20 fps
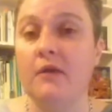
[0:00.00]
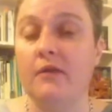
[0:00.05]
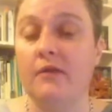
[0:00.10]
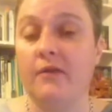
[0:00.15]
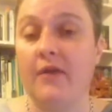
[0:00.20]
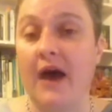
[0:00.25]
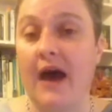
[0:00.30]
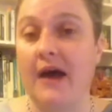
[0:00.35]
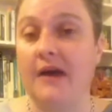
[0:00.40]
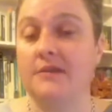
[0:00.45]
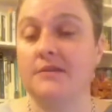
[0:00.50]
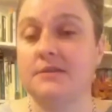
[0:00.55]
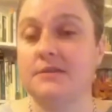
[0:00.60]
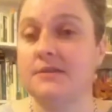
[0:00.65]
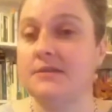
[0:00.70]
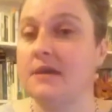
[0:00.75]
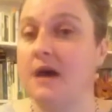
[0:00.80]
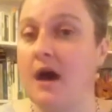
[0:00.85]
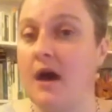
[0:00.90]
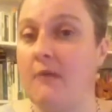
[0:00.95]

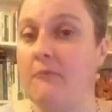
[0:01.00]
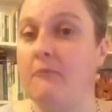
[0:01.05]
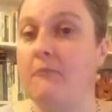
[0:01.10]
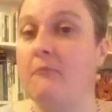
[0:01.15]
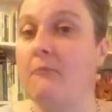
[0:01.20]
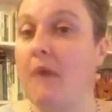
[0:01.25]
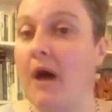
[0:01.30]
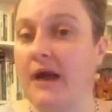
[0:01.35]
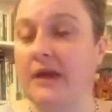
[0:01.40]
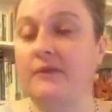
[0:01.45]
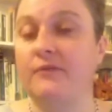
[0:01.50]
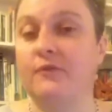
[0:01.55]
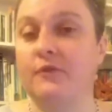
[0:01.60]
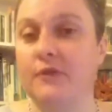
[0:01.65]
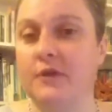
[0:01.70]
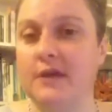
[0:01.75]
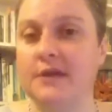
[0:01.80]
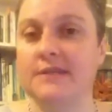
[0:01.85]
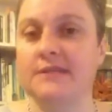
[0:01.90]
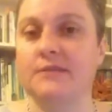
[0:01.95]
that
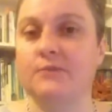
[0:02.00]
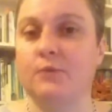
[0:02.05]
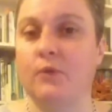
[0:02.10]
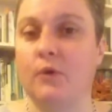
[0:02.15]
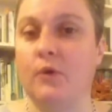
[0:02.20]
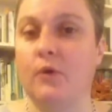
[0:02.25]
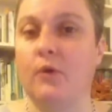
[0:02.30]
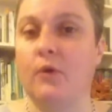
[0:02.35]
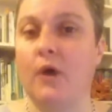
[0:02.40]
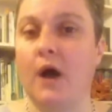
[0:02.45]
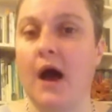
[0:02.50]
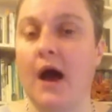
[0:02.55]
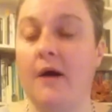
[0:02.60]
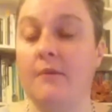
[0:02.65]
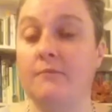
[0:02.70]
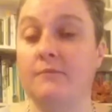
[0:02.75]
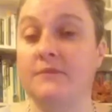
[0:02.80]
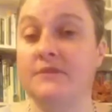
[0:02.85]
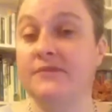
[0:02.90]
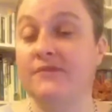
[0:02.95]
mindfulness will
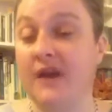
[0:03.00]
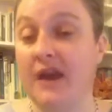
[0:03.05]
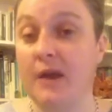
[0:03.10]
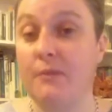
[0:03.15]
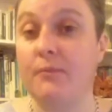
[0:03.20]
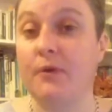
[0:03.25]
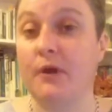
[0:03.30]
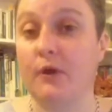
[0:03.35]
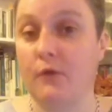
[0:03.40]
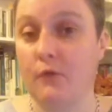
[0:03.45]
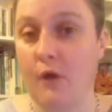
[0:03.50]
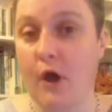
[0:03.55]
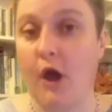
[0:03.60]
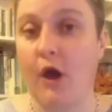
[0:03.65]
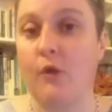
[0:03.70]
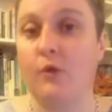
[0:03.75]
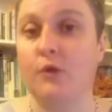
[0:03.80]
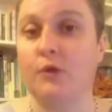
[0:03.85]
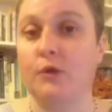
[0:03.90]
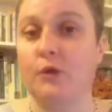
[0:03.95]
develop and
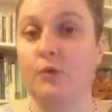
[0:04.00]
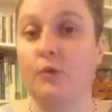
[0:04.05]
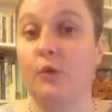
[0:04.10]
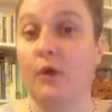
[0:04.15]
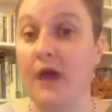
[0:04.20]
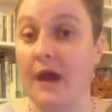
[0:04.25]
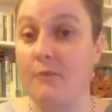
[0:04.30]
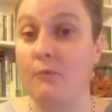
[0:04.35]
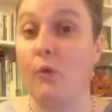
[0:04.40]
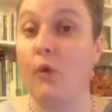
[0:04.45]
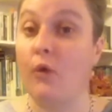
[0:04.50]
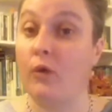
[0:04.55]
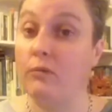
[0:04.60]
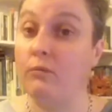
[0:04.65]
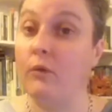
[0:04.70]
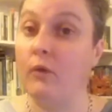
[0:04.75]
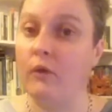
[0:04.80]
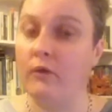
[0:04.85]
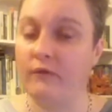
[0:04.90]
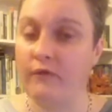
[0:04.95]
grow, and you will get more and
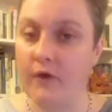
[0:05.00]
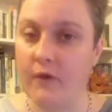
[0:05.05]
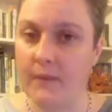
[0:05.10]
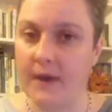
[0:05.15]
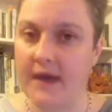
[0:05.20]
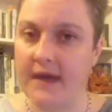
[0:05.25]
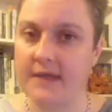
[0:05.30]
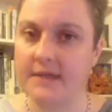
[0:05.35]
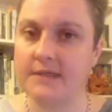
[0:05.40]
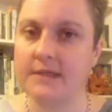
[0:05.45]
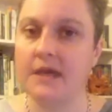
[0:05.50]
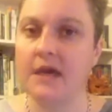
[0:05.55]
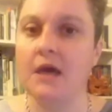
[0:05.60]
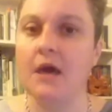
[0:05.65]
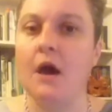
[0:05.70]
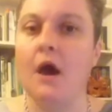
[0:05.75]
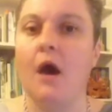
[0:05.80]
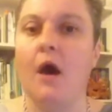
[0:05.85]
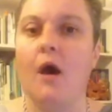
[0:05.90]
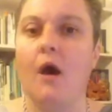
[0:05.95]
more from it.
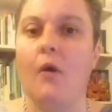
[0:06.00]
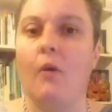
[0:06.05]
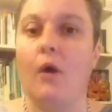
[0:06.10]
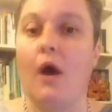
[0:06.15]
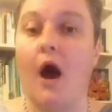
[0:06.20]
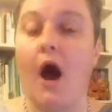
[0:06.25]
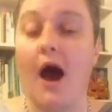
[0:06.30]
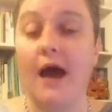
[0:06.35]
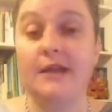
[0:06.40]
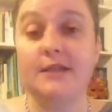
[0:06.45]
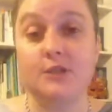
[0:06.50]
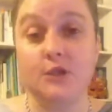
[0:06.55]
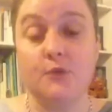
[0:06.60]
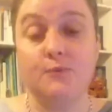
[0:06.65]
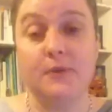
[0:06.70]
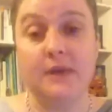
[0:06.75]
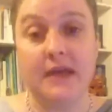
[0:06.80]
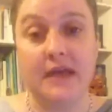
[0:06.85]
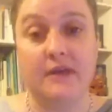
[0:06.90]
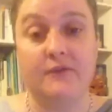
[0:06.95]
Well, I do
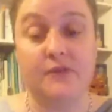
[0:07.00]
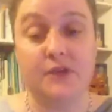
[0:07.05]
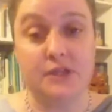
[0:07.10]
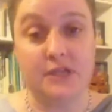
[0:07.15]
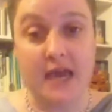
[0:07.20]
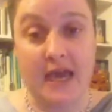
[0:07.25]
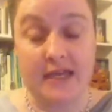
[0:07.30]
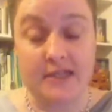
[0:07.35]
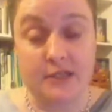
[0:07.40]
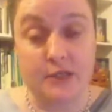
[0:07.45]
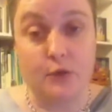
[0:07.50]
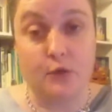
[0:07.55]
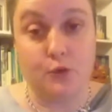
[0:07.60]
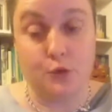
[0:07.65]
believe that changing your